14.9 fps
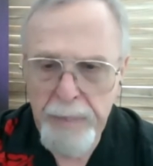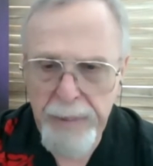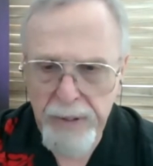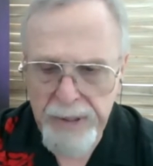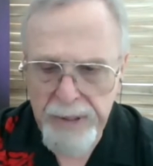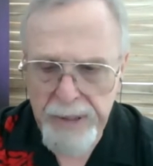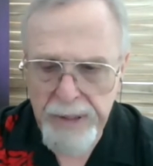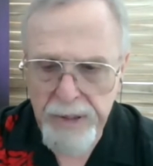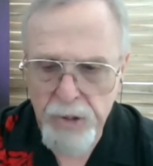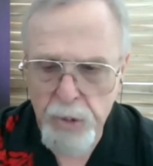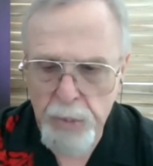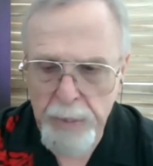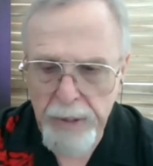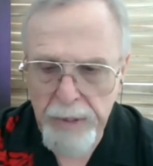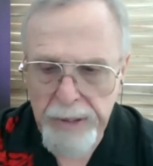building a
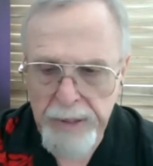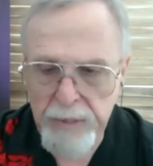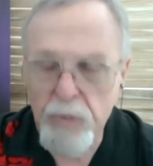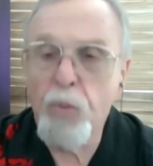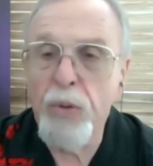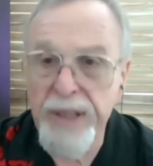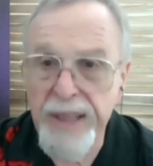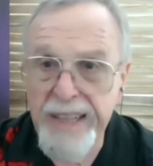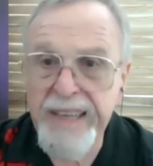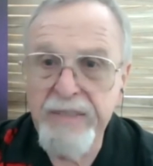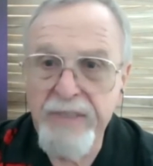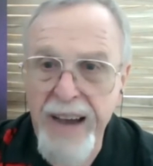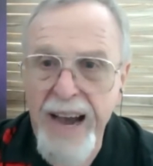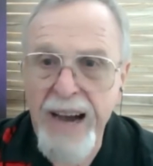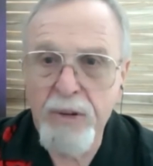new building would
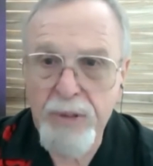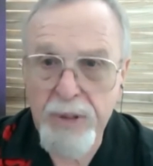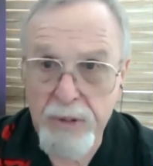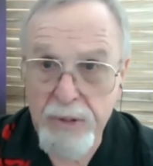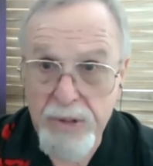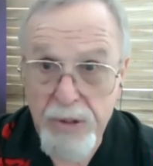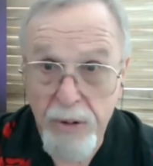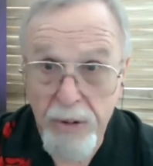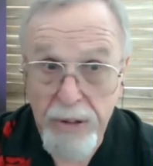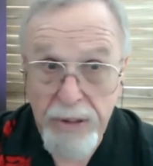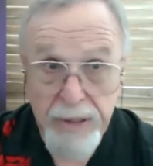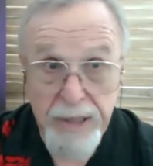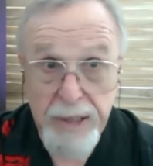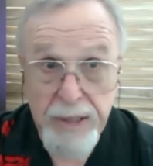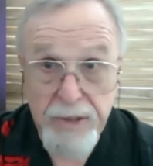leave out those
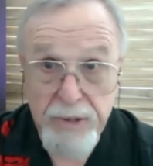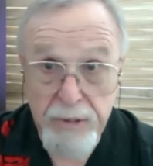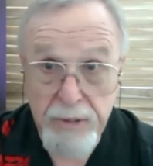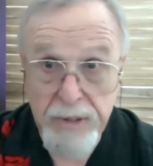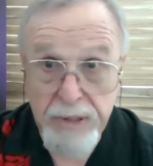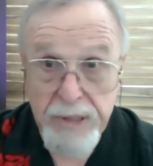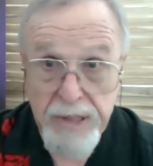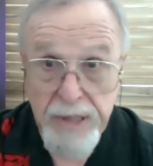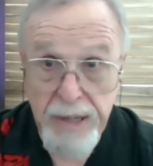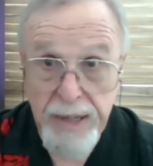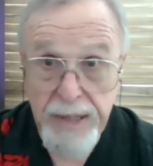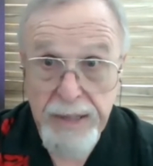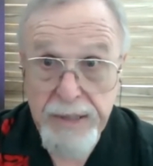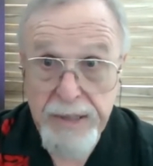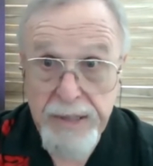architectural
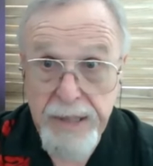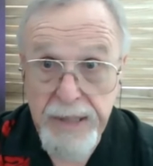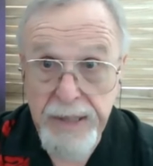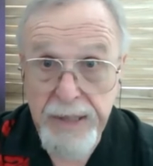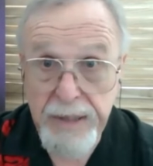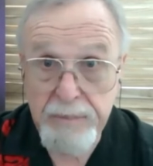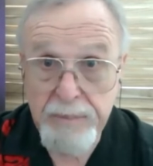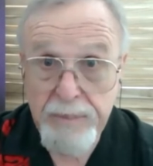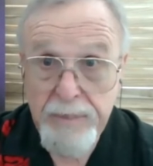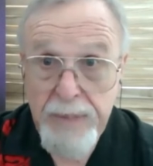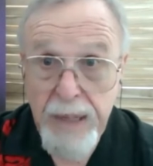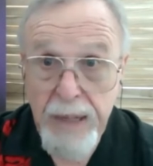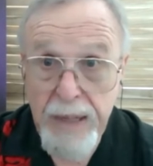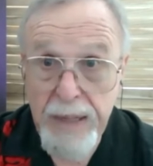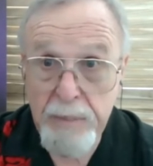designs in them
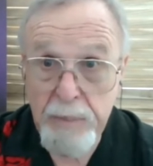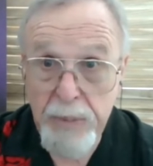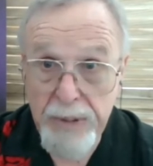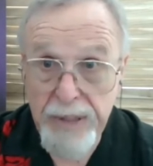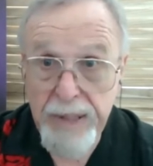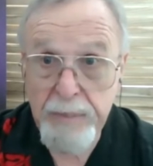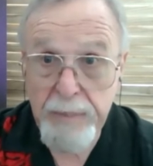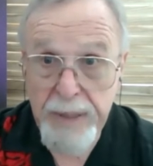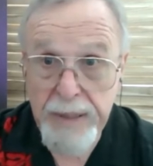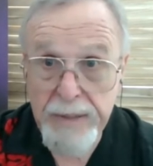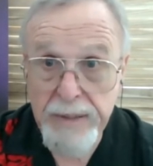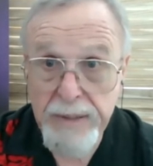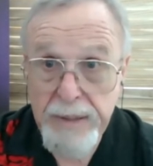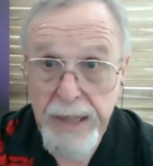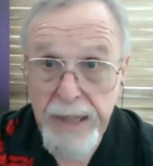and put them
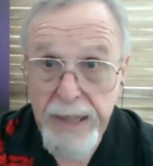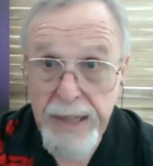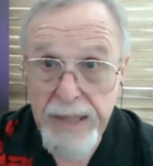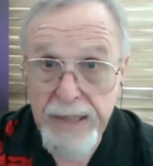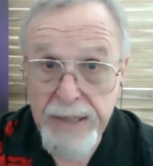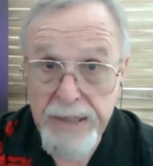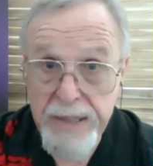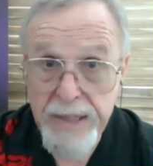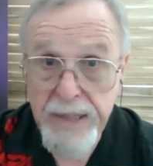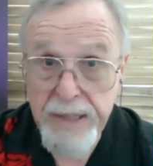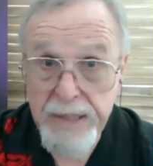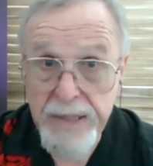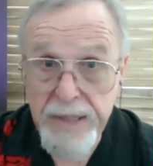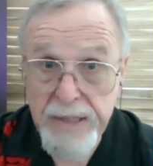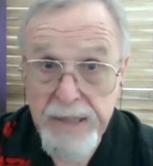in. as,
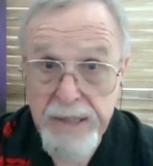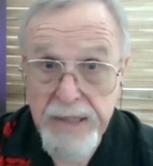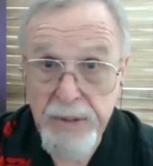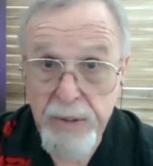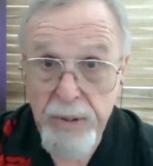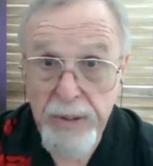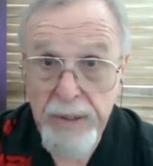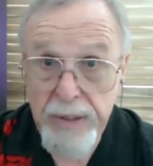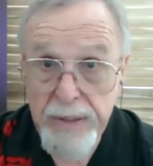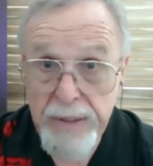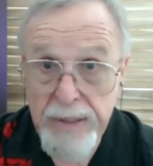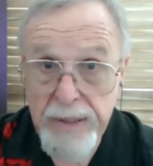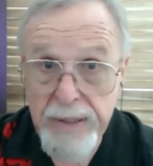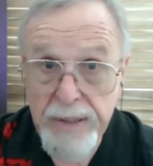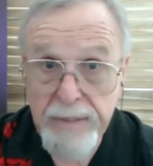as necessary,
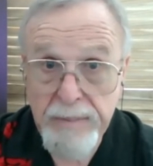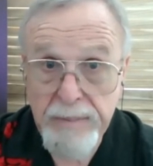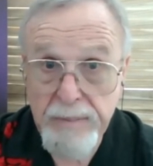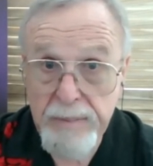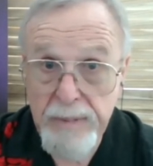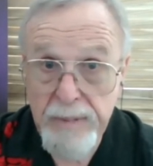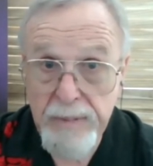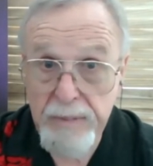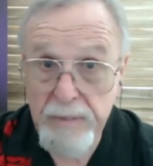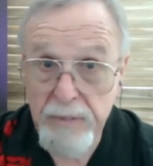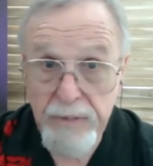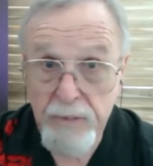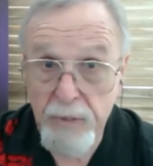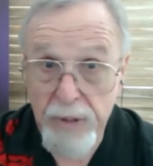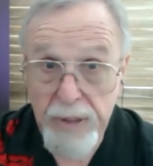um,
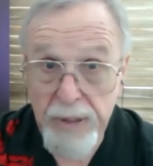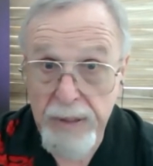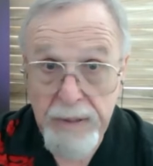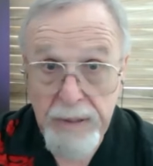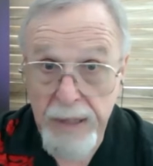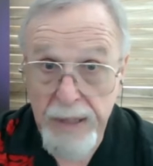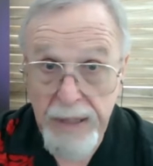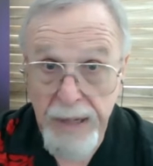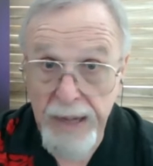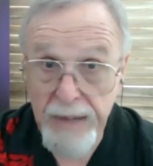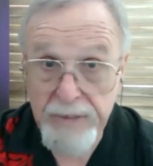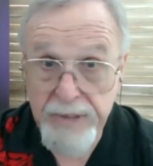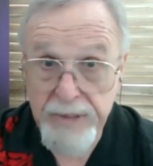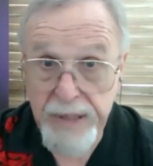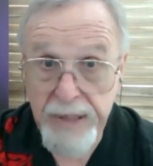from what I,
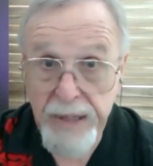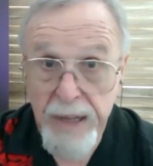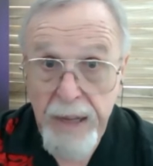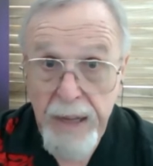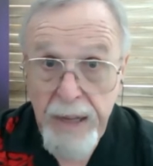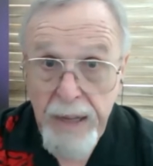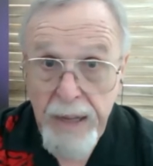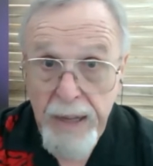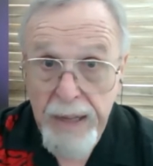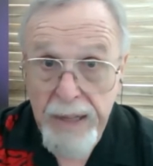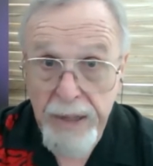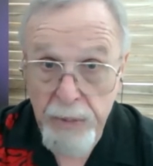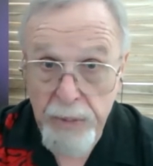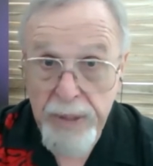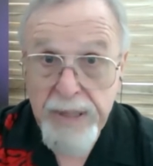I've seen.
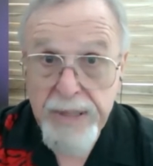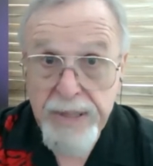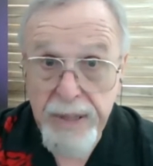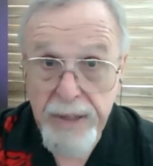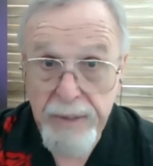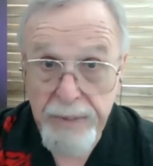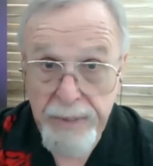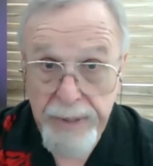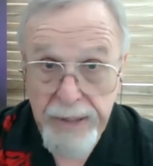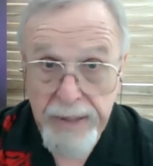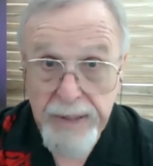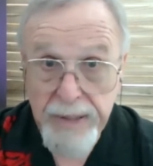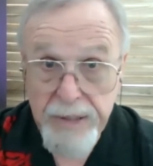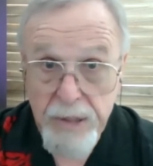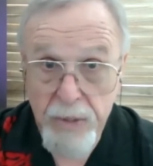There is a thing
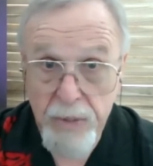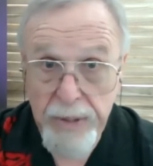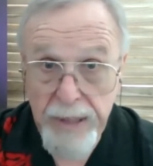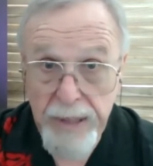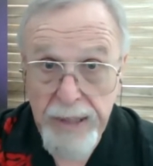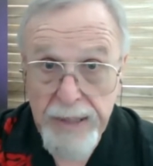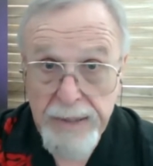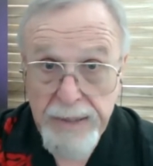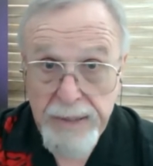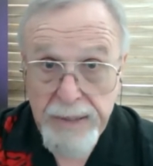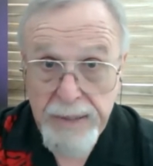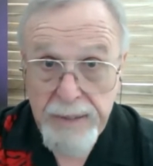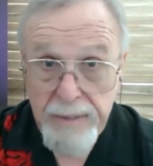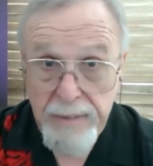that's going on,